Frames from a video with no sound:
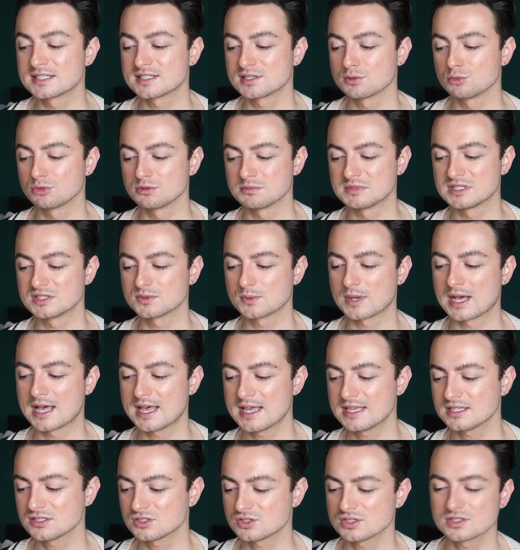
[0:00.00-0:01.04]
this in women's
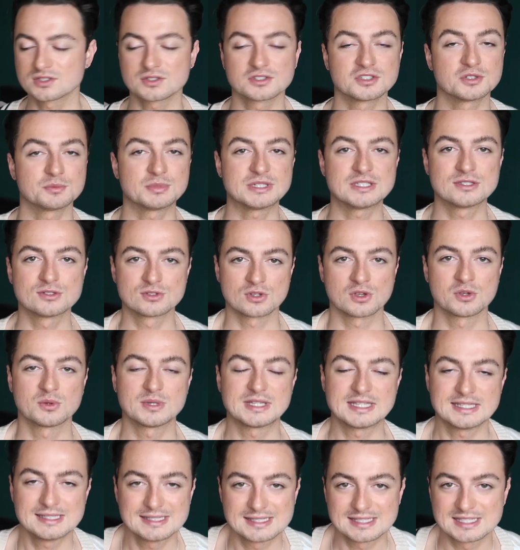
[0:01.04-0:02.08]
wear is just going to be
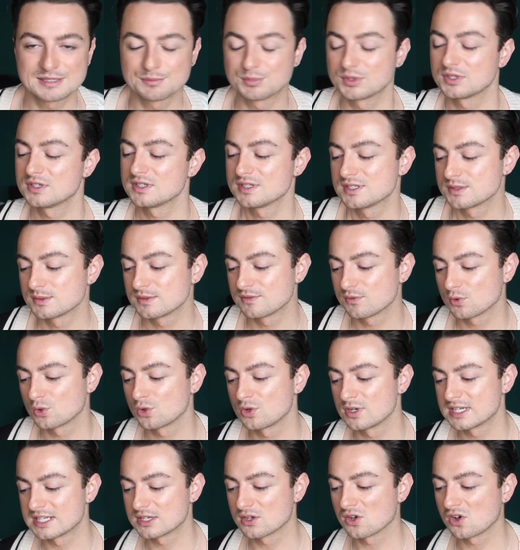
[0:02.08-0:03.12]
so easy because we've
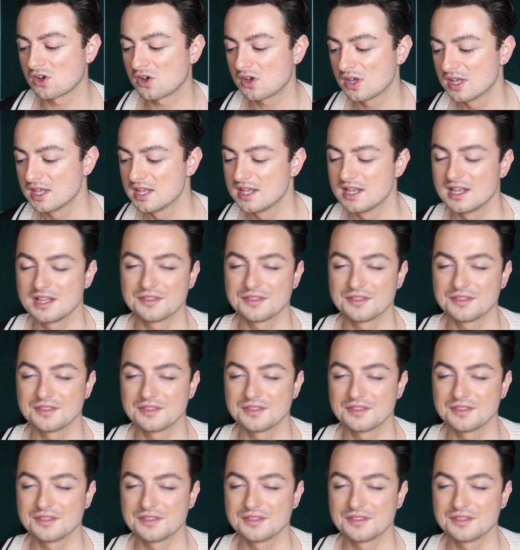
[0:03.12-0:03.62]
already got